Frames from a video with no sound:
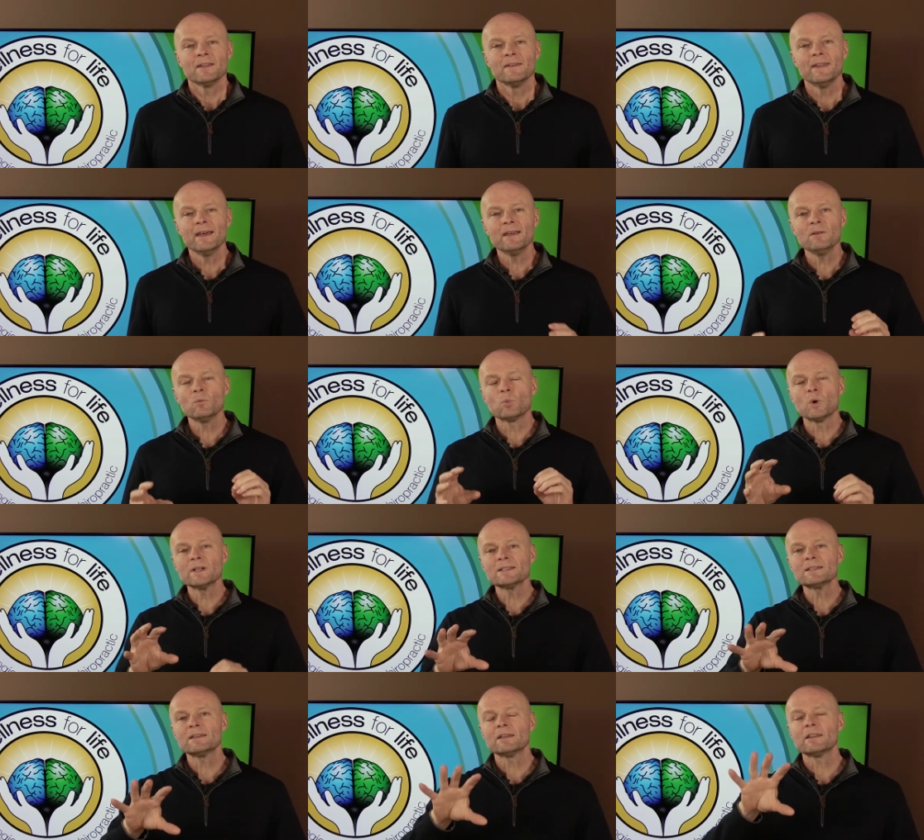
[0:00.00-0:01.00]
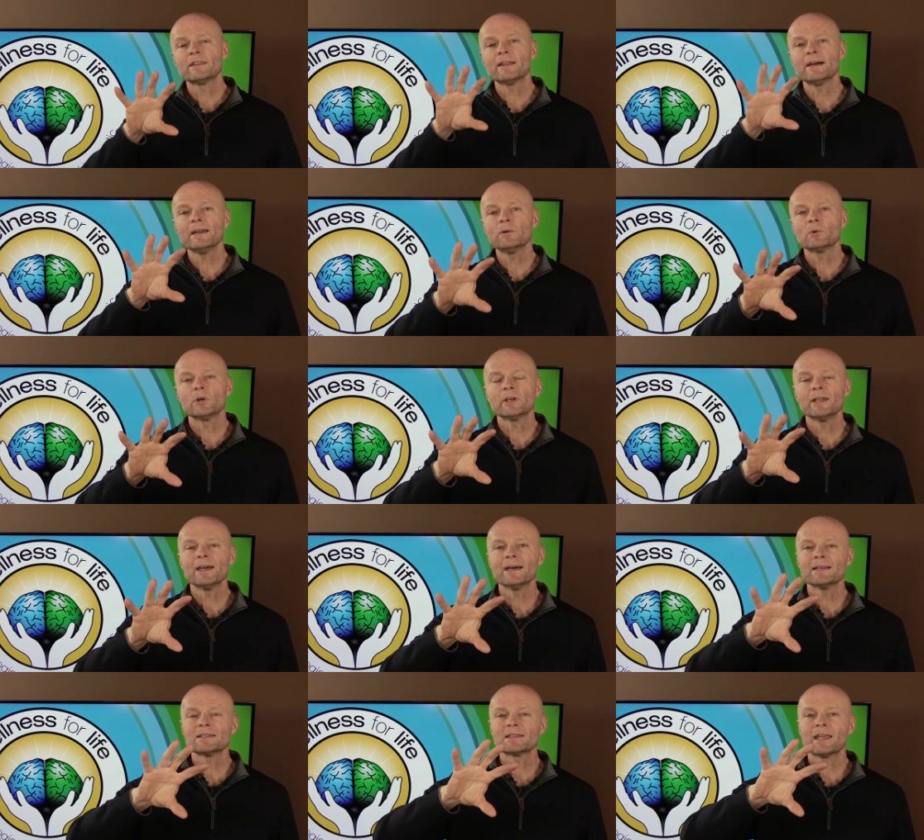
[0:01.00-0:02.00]
Then once the thyroid
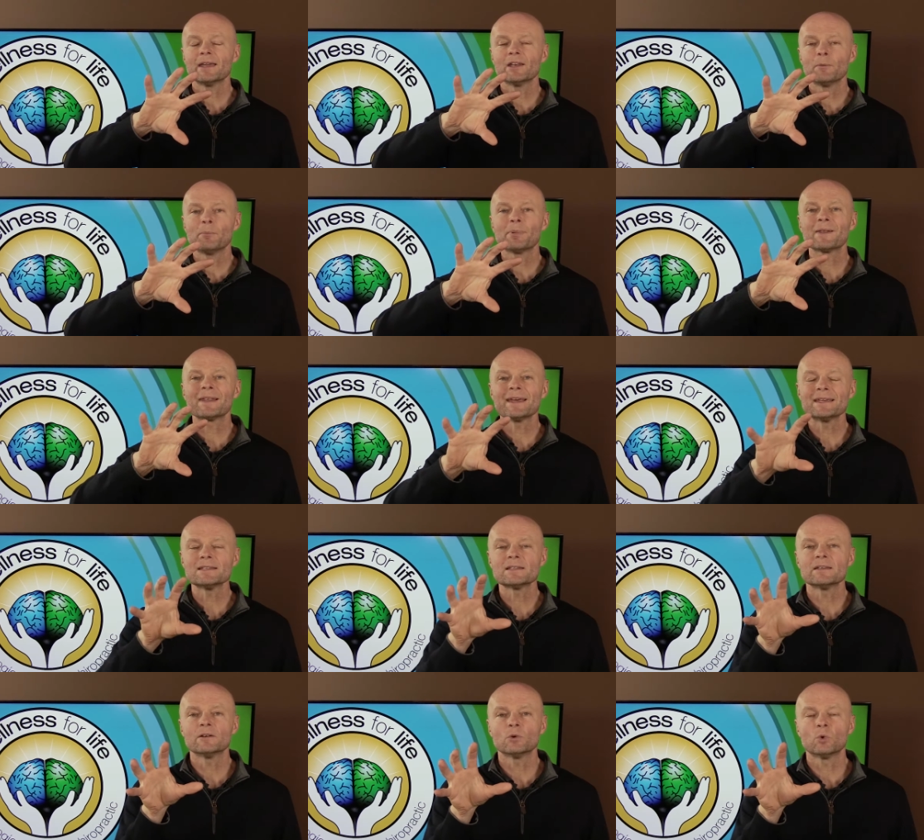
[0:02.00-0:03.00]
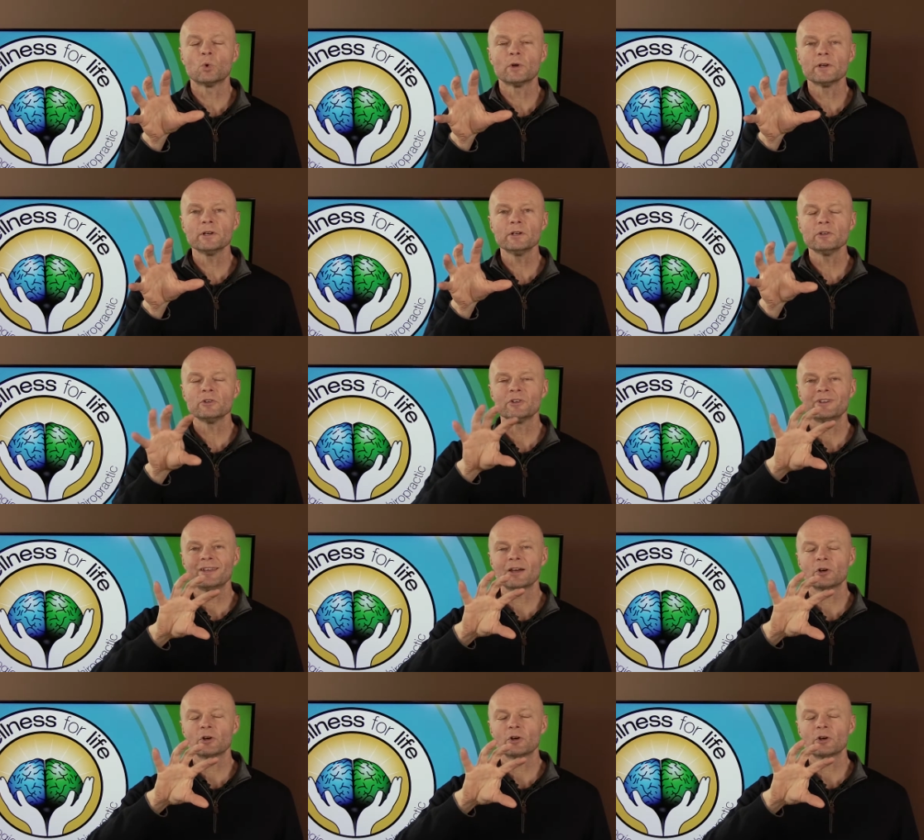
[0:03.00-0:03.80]
has kind of placed the order to